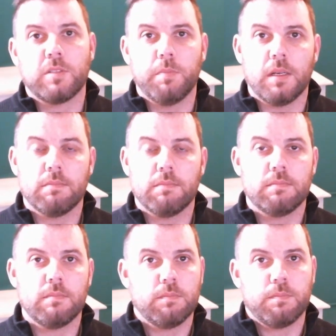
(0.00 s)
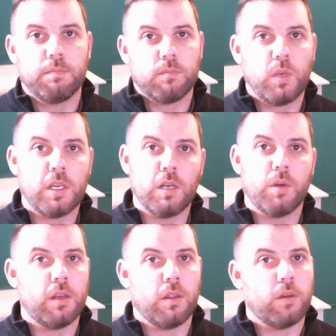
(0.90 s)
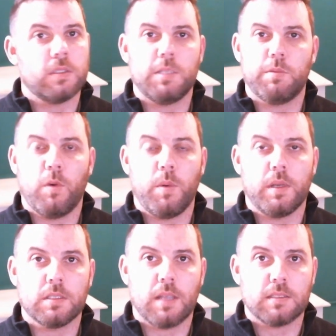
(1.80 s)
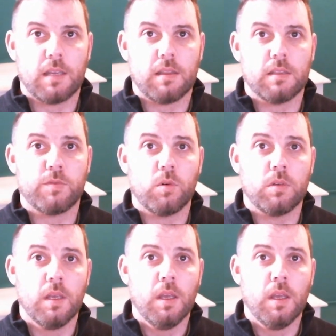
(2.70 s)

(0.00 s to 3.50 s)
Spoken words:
But we can look into those things before we can start saying there's fraud.